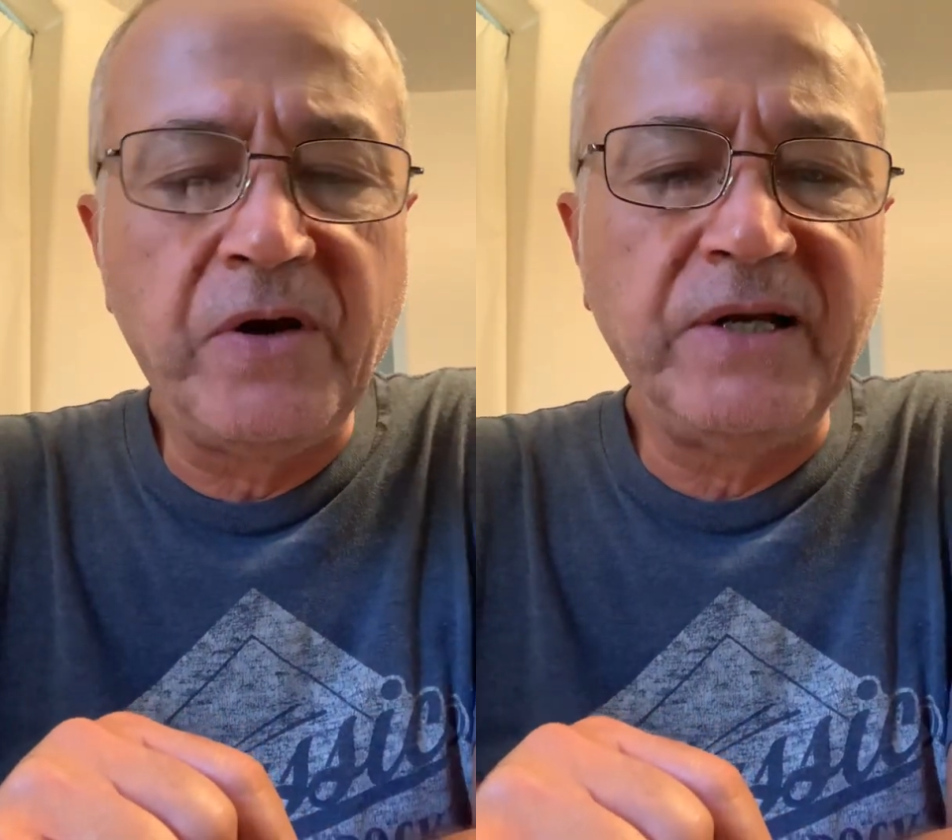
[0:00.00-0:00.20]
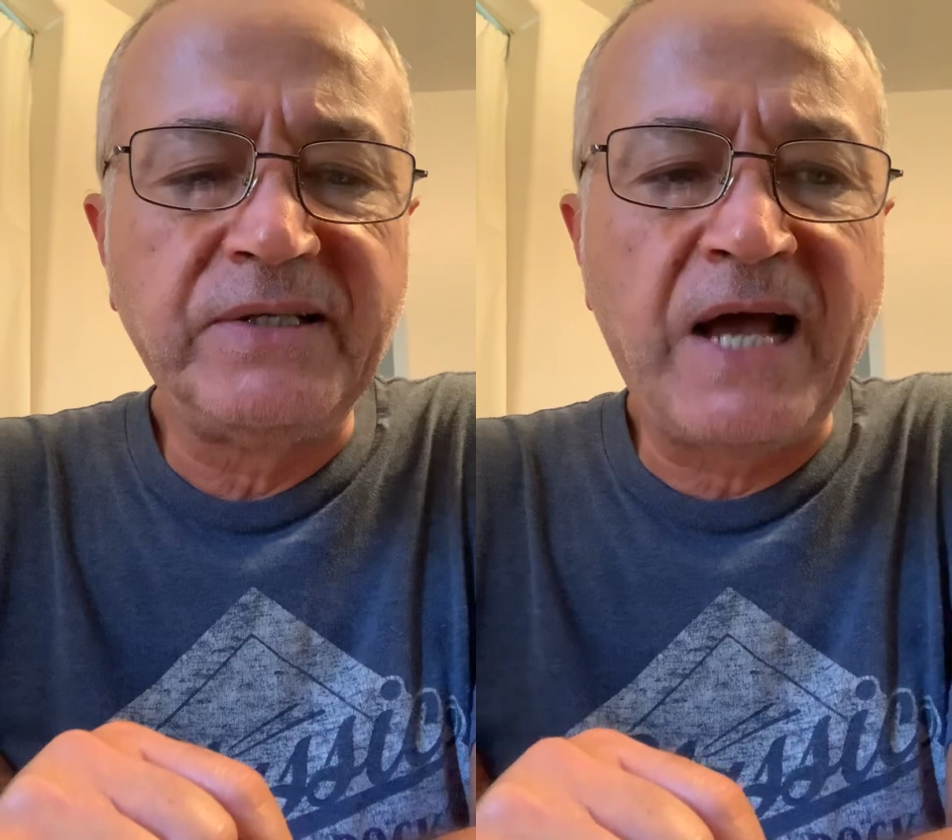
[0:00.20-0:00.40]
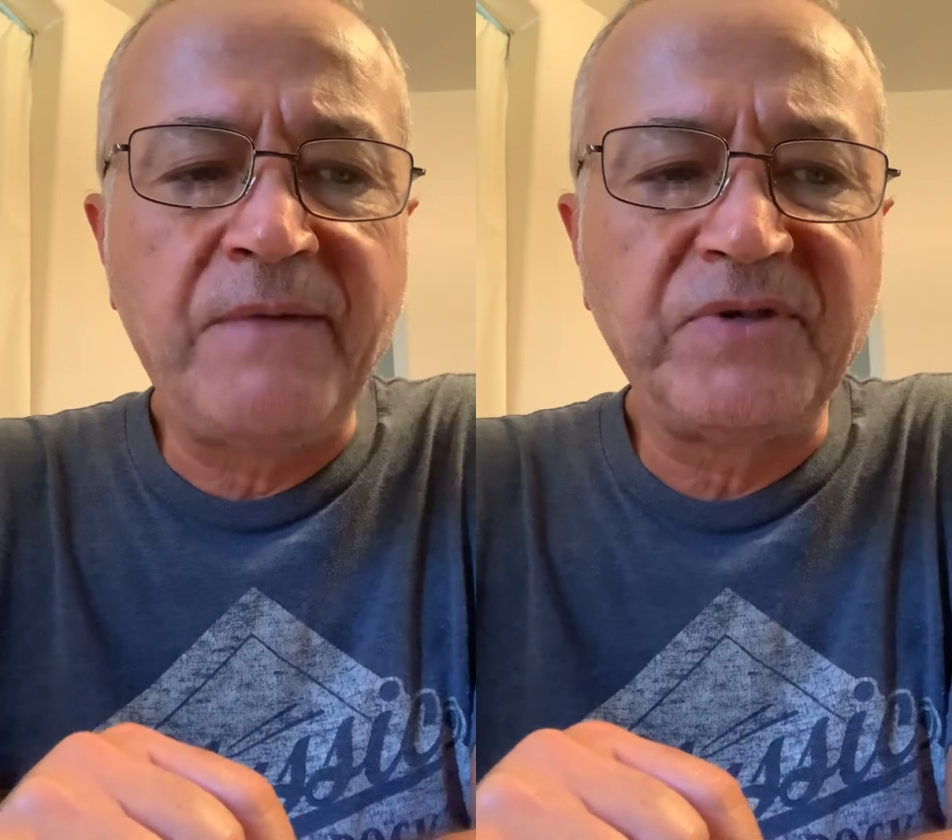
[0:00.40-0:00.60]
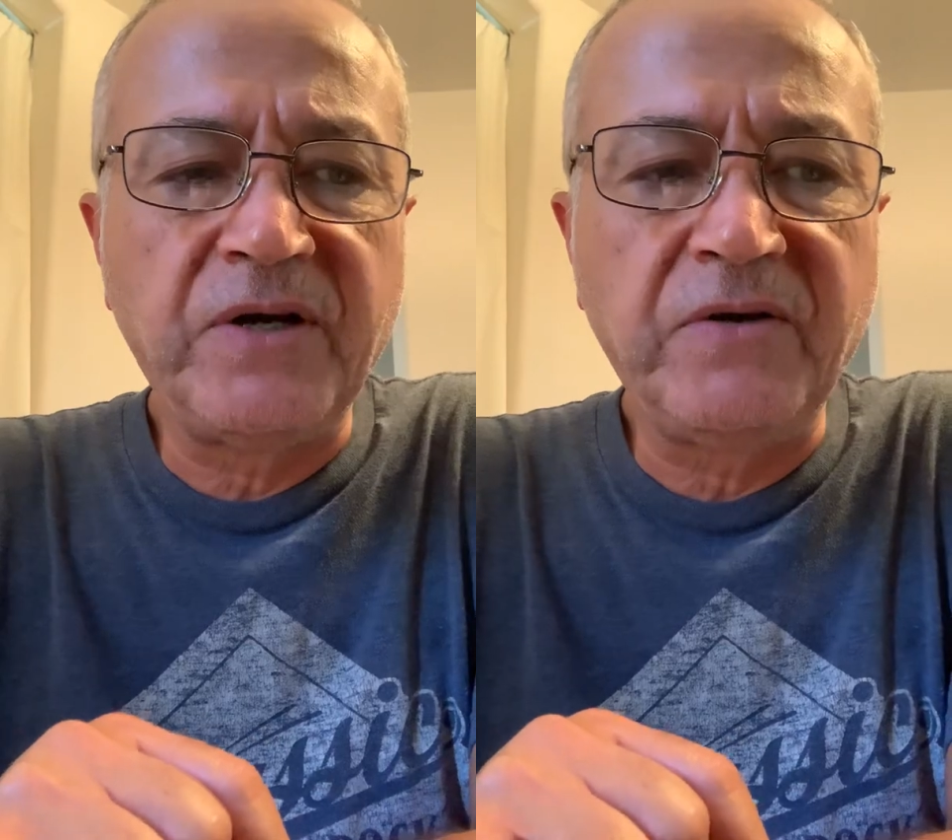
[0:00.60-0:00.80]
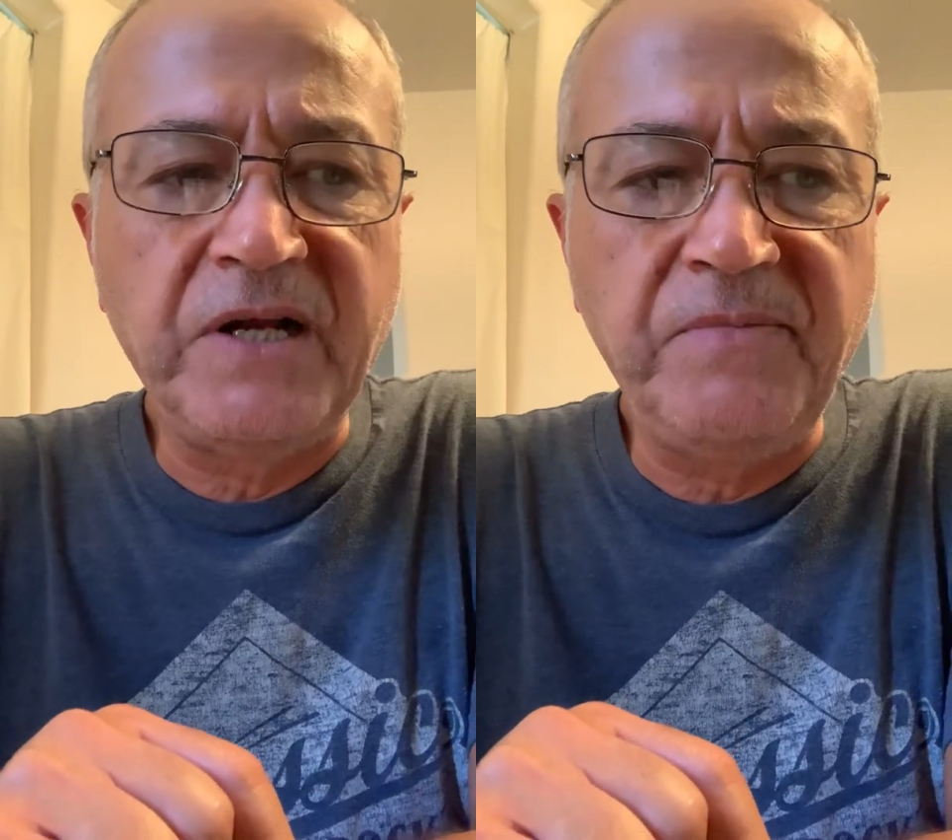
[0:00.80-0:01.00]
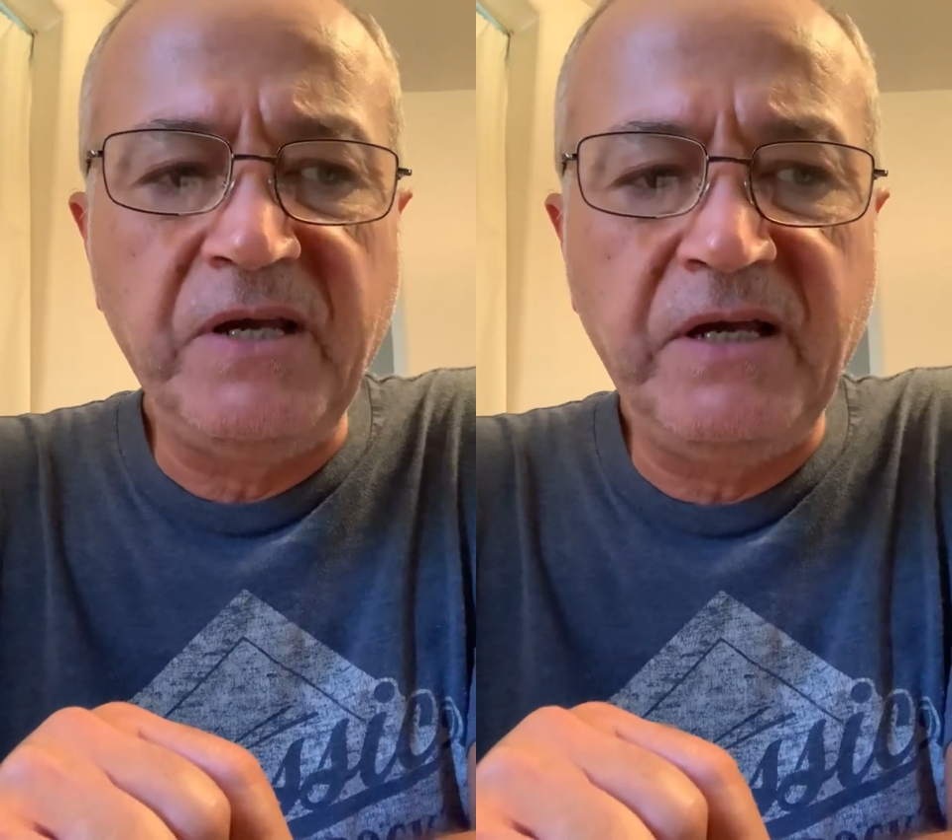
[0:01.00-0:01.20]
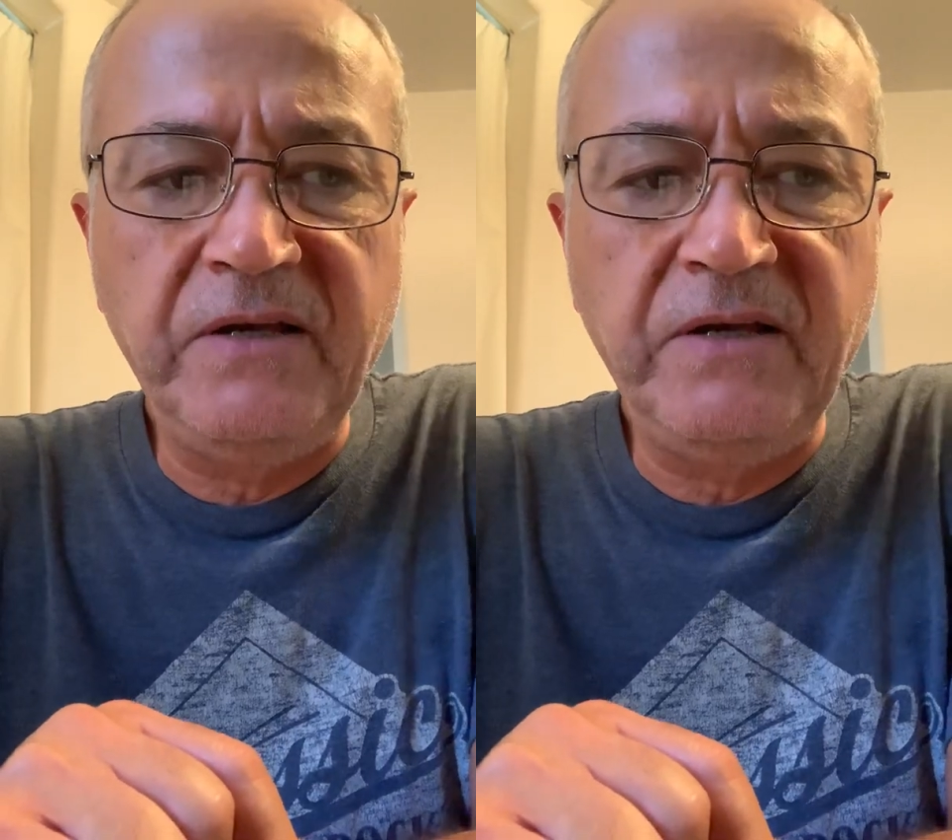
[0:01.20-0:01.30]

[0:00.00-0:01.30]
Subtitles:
Your exams are going to be,